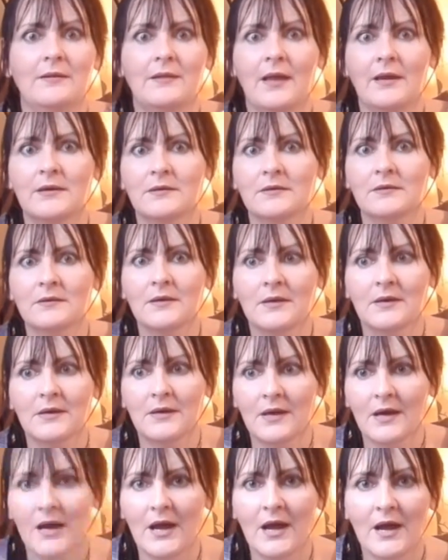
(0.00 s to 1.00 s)
like
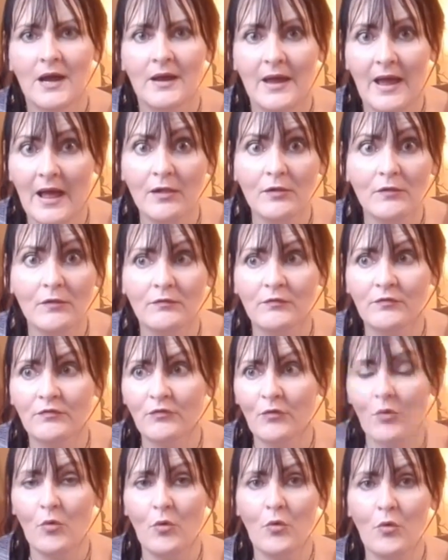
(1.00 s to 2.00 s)
uh,
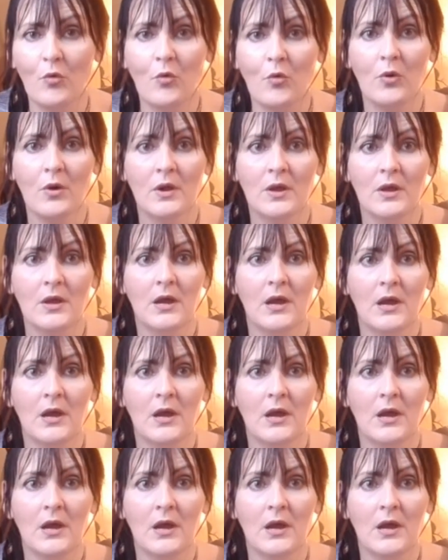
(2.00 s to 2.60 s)
owls or